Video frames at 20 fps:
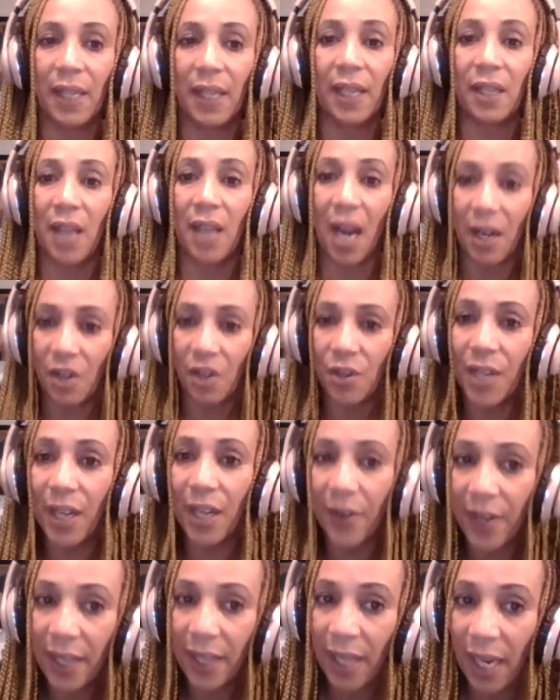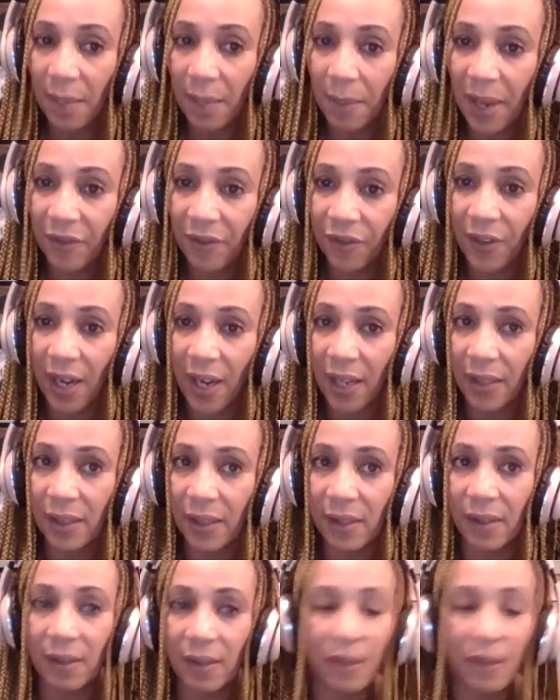Are you hearing that, my friends?